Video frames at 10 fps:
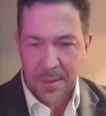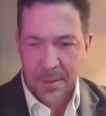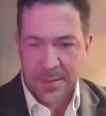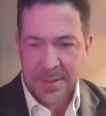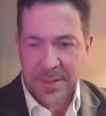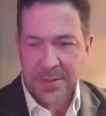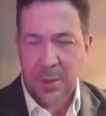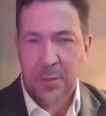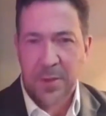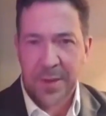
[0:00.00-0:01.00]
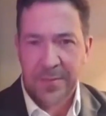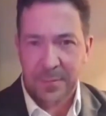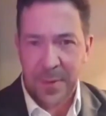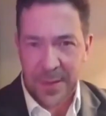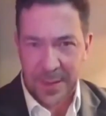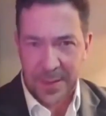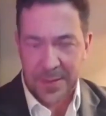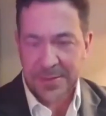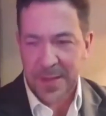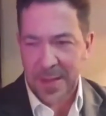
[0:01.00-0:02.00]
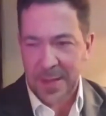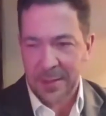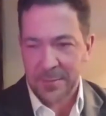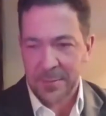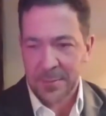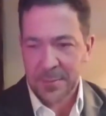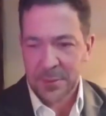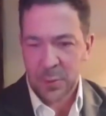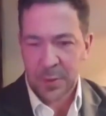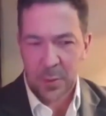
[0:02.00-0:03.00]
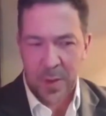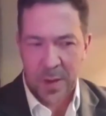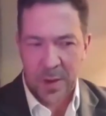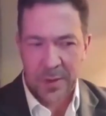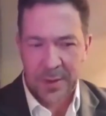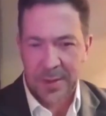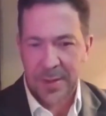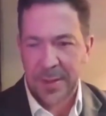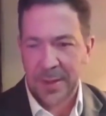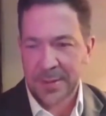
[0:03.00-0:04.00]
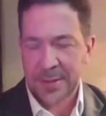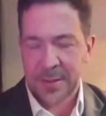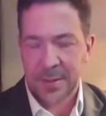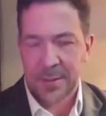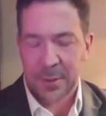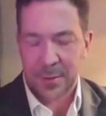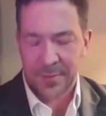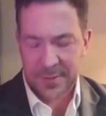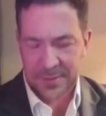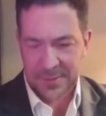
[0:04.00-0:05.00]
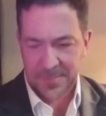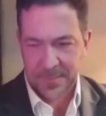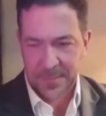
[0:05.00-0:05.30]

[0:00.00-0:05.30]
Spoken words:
it takes an awful lot of money and time to acquire any elected office.